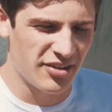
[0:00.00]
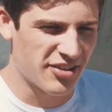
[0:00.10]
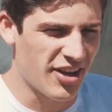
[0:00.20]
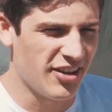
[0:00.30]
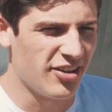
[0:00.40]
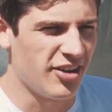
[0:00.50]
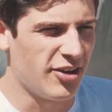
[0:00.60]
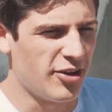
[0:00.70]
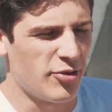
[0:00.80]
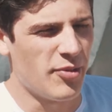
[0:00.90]
It's kind
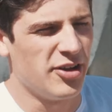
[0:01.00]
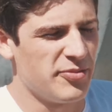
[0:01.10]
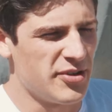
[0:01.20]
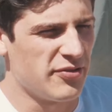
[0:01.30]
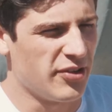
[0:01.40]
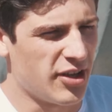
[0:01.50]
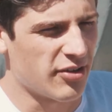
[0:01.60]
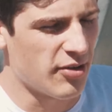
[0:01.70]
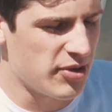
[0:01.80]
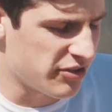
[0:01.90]
of reminds me of like,
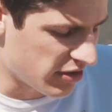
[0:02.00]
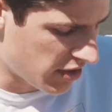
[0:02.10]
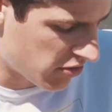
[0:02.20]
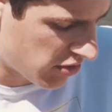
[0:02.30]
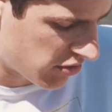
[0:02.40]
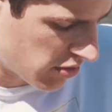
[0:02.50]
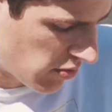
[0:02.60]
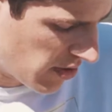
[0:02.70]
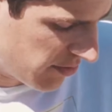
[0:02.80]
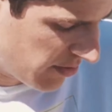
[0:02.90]
I mean it's electric, so it
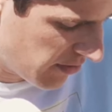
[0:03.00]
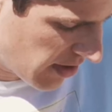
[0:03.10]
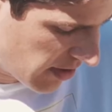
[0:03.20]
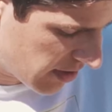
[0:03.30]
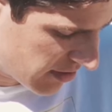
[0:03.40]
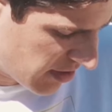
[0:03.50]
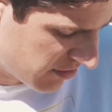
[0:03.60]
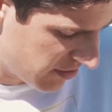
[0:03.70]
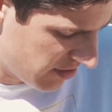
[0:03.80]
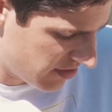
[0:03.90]
reminds me of kind of like a
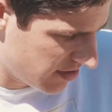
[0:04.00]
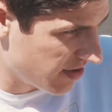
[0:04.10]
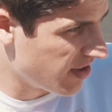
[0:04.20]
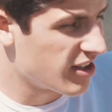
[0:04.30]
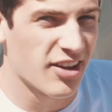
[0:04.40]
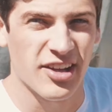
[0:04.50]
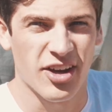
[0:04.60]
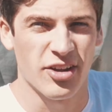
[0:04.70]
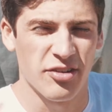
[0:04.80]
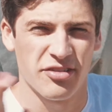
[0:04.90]
Tesla. Like how
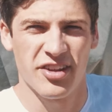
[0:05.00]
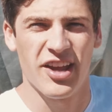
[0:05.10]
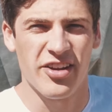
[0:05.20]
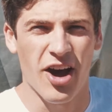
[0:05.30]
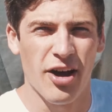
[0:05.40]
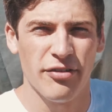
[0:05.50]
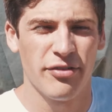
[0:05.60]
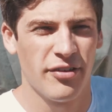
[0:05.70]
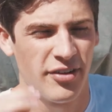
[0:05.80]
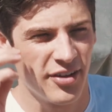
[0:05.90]
those take off.
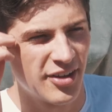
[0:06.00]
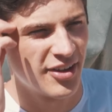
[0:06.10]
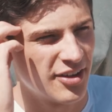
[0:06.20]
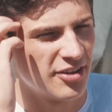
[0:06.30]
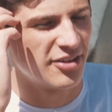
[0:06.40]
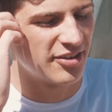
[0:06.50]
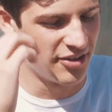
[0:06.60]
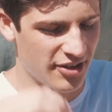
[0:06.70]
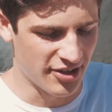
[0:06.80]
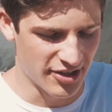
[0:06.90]

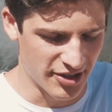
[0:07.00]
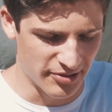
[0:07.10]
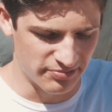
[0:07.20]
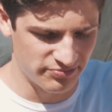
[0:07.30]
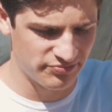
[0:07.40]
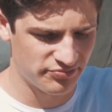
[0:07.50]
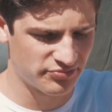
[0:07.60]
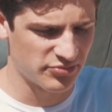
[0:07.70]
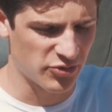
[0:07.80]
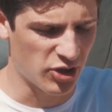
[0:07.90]
So
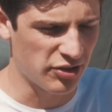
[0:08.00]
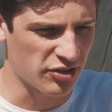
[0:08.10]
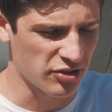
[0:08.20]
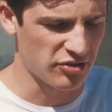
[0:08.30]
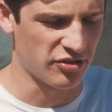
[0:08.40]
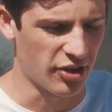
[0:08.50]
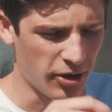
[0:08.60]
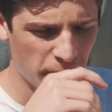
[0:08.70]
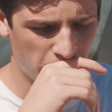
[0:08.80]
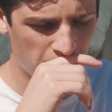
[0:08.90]
it has a good start.